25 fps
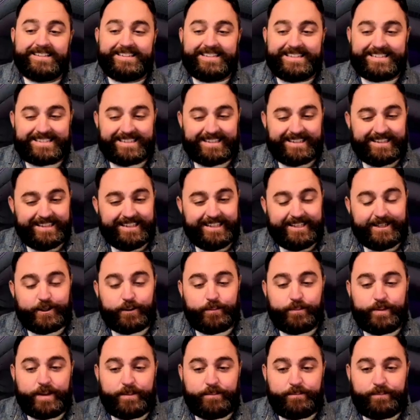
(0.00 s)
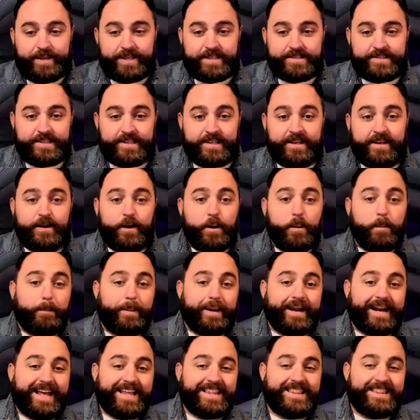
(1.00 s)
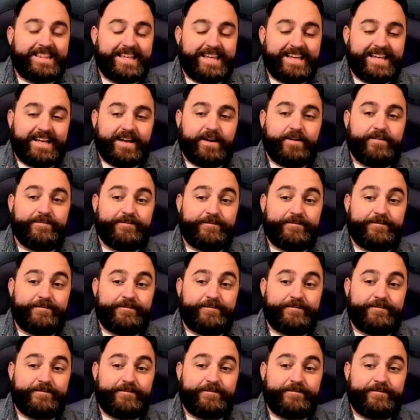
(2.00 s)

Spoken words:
It's a little bit busy, but I think